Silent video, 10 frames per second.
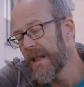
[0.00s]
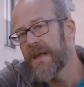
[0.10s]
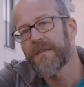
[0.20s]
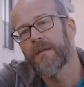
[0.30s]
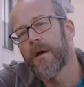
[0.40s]
Let
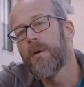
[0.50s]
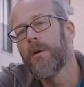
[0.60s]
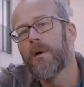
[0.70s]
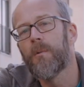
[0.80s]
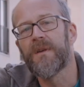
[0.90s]
us know
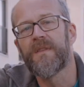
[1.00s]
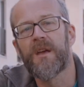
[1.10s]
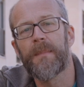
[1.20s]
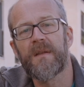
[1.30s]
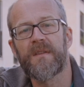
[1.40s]
what you think
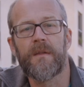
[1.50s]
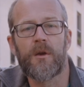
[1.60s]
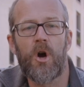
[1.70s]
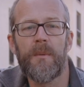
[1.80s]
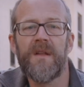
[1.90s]
about it in the
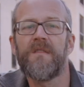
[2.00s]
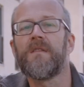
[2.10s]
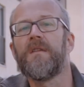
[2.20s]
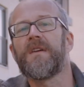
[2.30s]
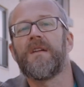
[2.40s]
comments.
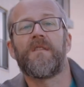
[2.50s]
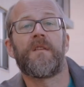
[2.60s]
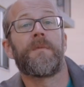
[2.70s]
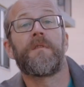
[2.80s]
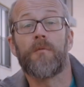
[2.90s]
Don't forget to
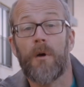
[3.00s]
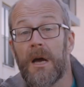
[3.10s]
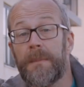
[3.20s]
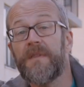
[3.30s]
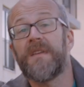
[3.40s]

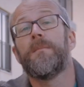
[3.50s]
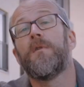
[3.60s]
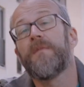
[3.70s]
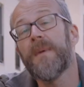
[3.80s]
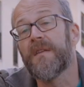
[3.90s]
subscribe to see more
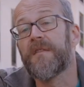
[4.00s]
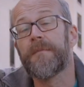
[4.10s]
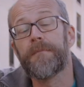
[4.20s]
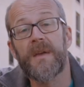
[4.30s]
from us.